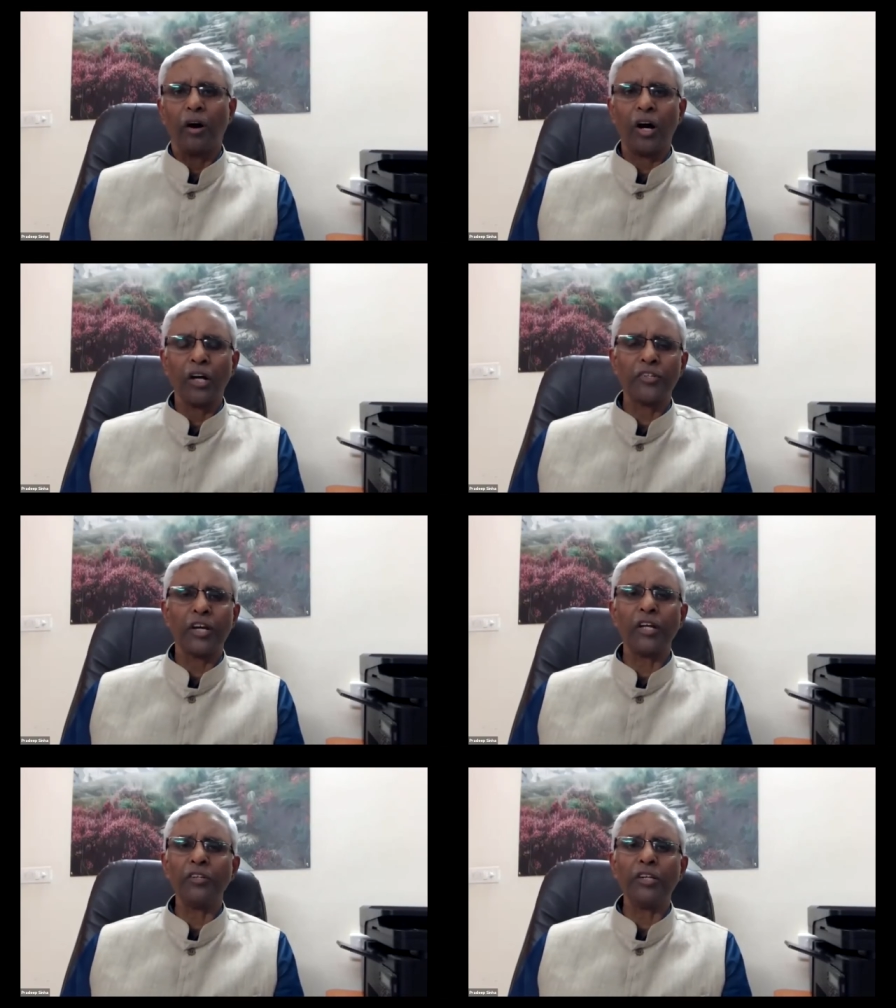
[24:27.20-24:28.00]
or
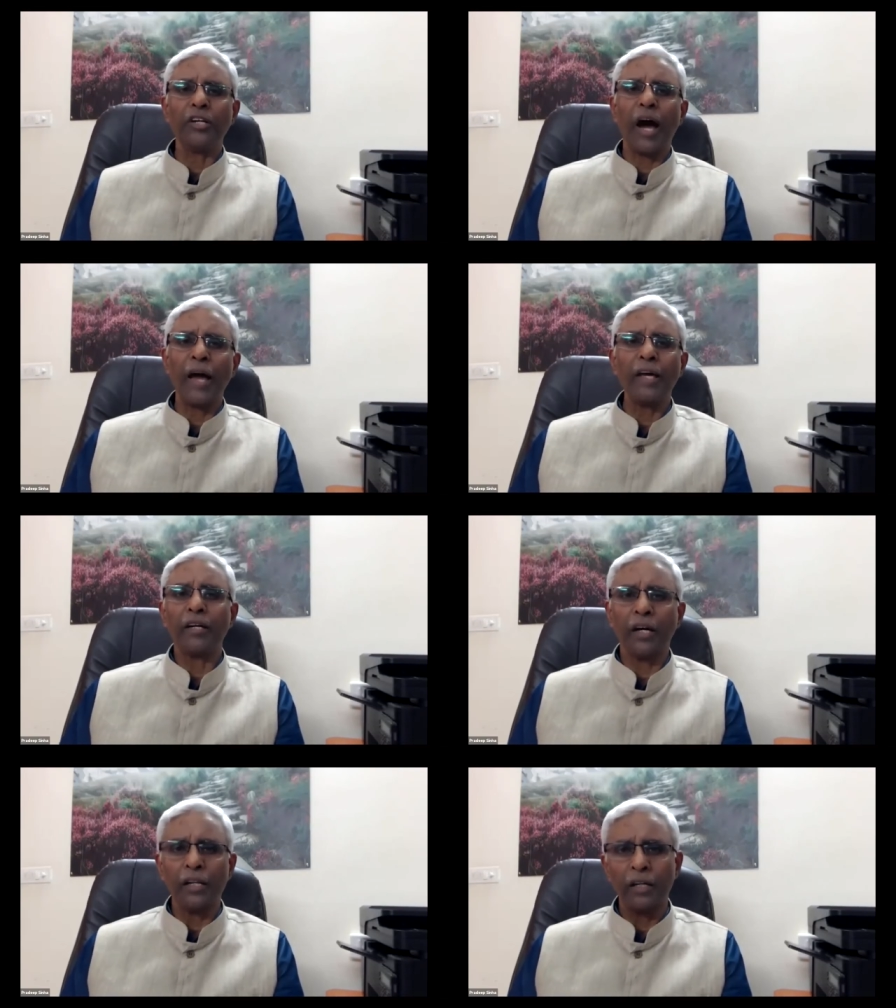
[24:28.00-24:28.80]
change in eye
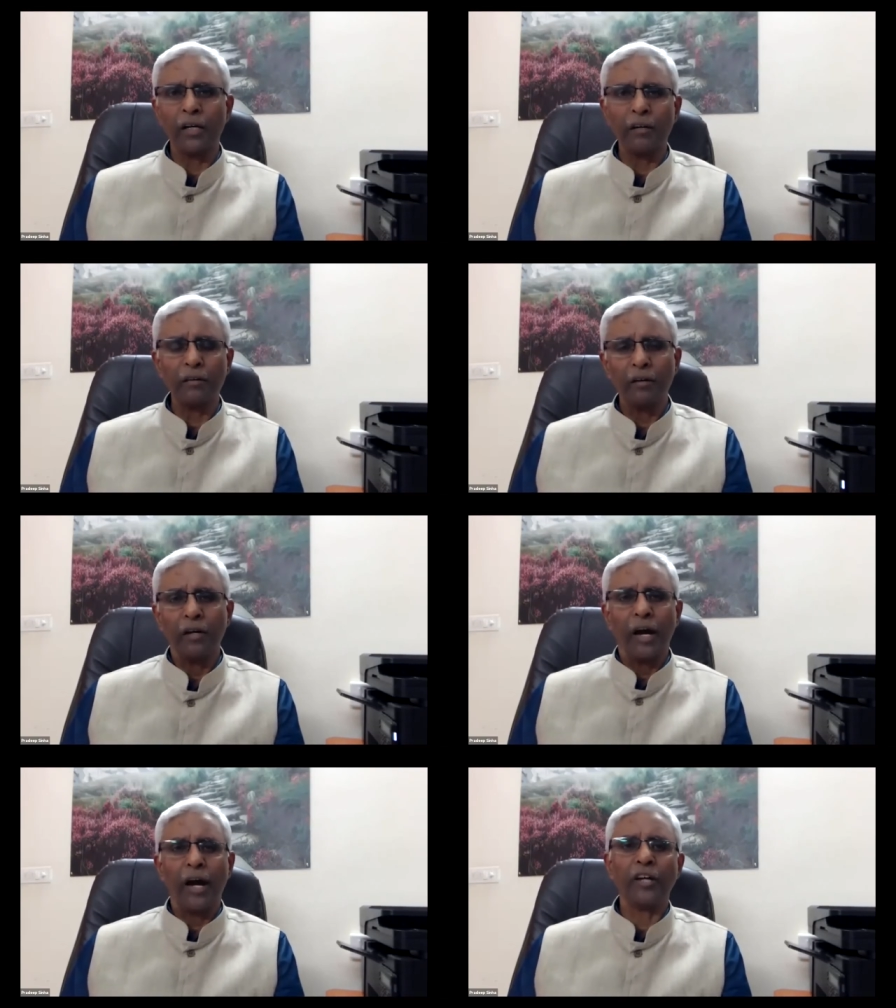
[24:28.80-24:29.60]
color
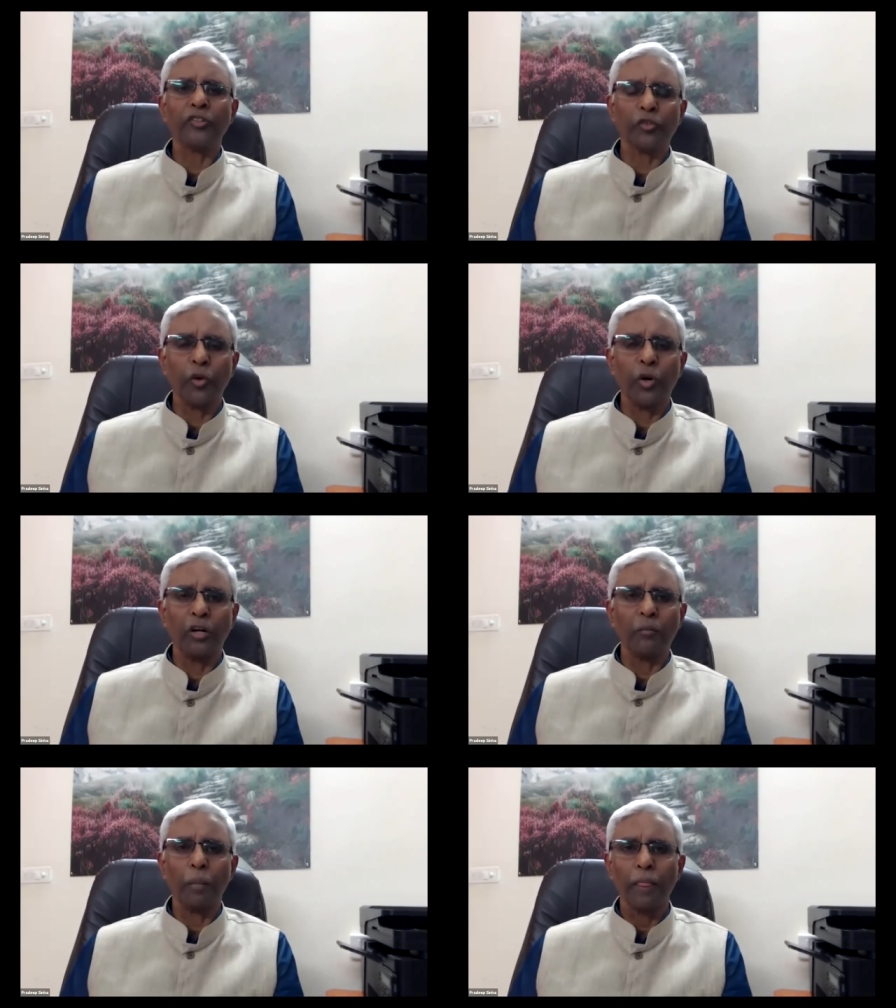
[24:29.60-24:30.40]
and so
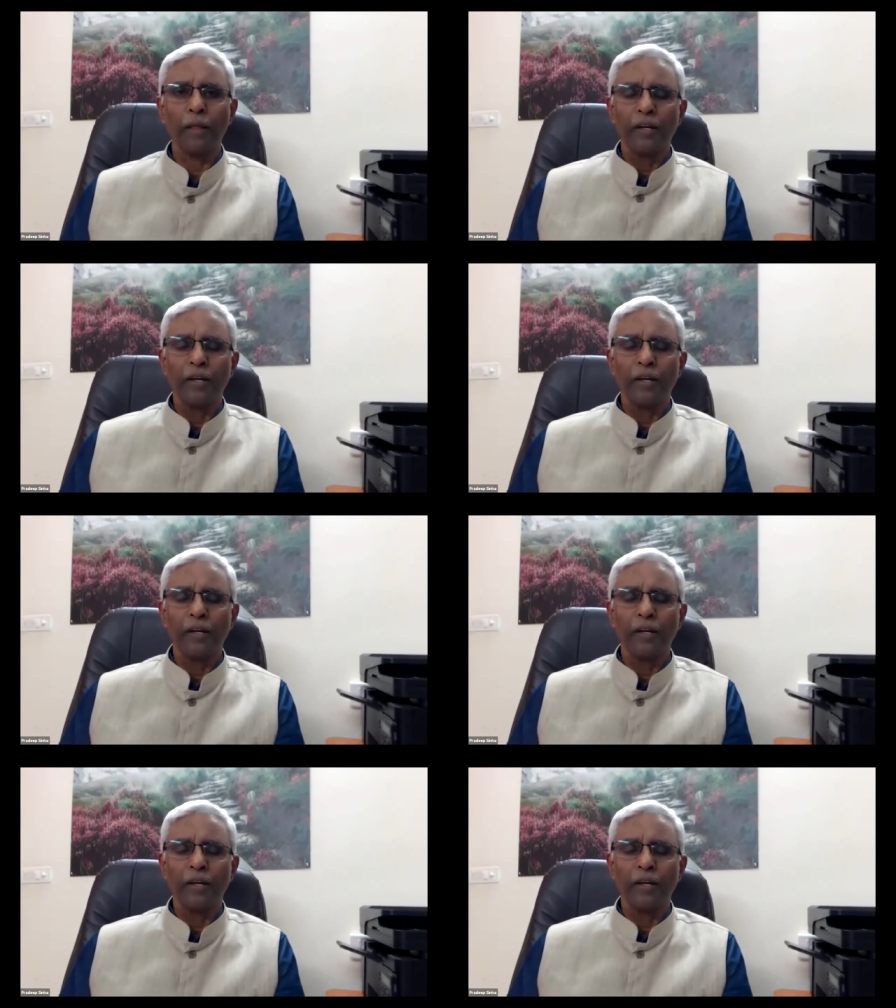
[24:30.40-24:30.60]
on.